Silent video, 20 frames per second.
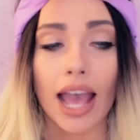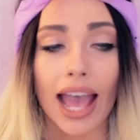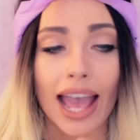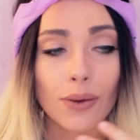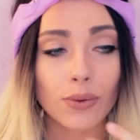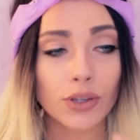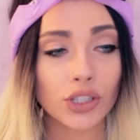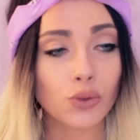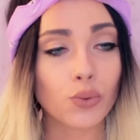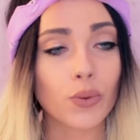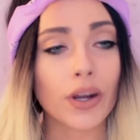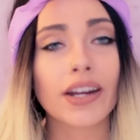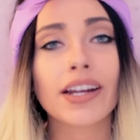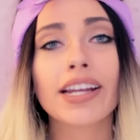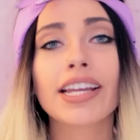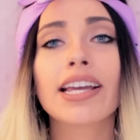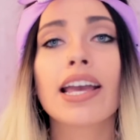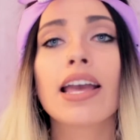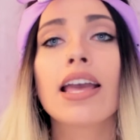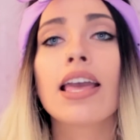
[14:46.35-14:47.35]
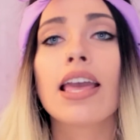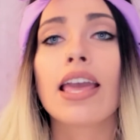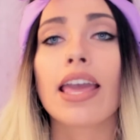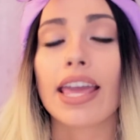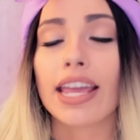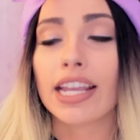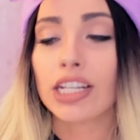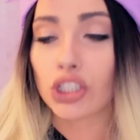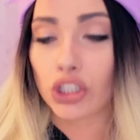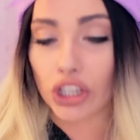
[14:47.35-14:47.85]
I was wearing
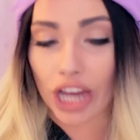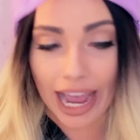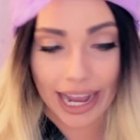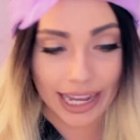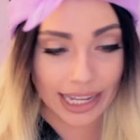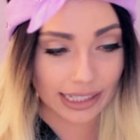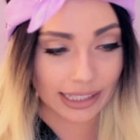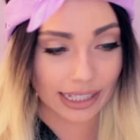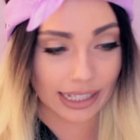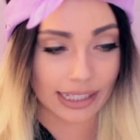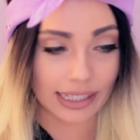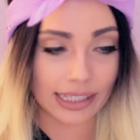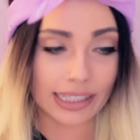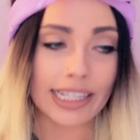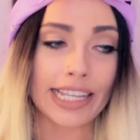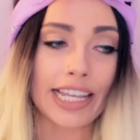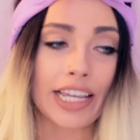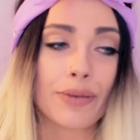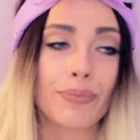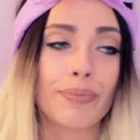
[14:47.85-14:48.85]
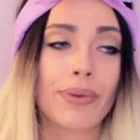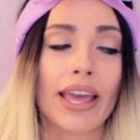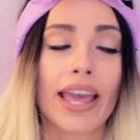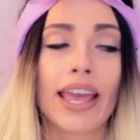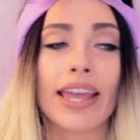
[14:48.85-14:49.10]
a jacket to sleep